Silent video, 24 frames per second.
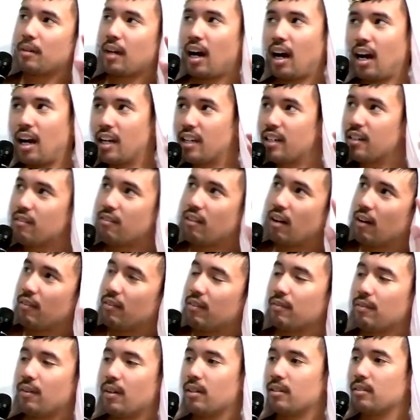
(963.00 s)
kind of
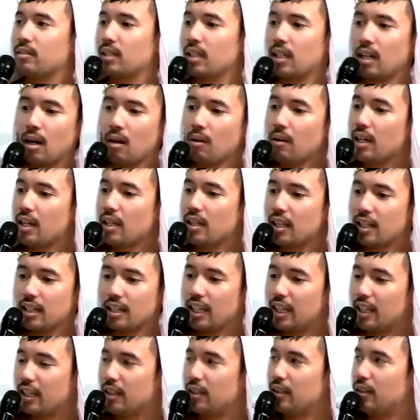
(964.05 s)
having fun." I was like, "Okay, then
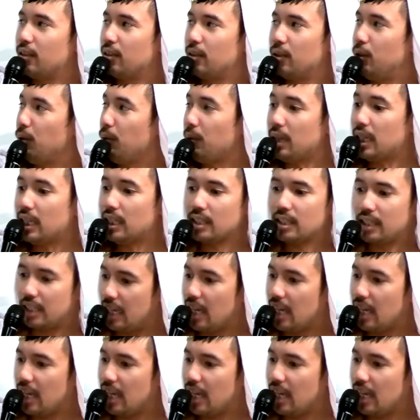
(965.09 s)
like you can